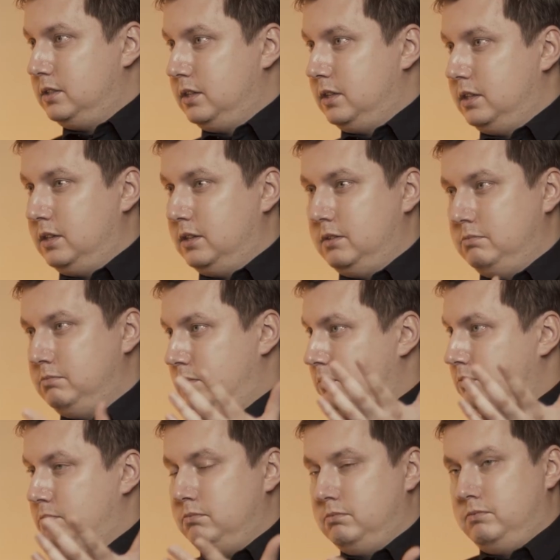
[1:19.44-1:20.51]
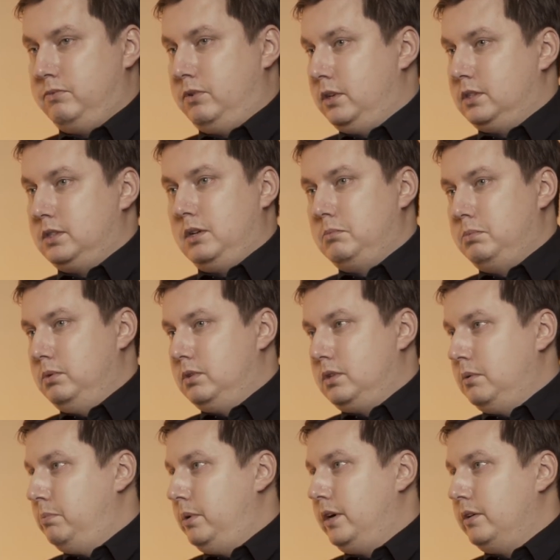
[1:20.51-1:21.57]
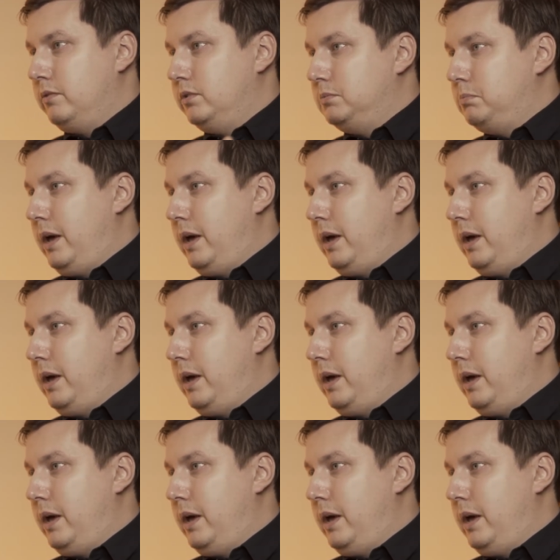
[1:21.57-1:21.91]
for example, comparing with